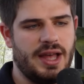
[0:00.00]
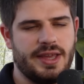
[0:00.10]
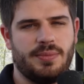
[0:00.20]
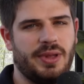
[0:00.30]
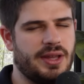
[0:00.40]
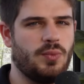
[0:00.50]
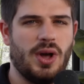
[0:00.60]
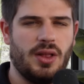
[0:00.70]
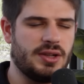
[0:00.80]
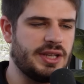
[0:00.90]
He could play
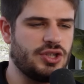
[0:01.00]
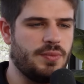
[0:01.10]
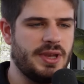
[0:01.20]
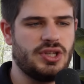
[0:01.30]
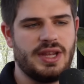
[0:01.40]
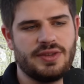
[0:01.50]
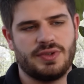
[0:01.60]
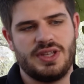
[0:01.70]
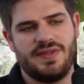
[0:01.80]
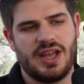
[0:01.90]
well alongside Joe Mixon. He has
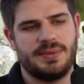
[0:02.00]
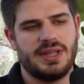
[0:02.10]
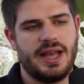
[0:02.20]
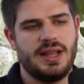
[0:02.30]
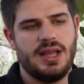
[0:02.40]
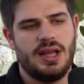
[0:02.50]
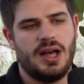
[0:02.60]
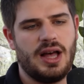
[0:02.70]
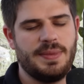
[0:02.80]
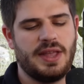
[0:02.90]
receiving upside.
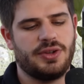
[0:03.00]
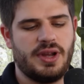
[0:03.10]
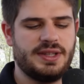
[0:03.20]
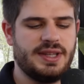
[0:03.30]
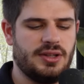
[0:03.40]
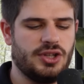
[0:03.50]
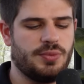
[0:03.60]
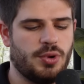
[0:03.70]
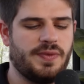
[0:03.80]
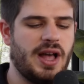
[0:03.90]
Not the greatest
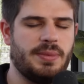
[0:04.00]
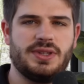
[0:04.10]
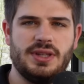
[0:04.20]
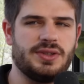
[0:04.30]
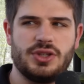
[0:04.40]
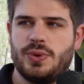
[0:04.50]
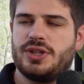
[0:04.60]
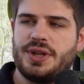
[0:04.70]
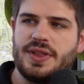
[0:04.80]
analytical profile, but still situational.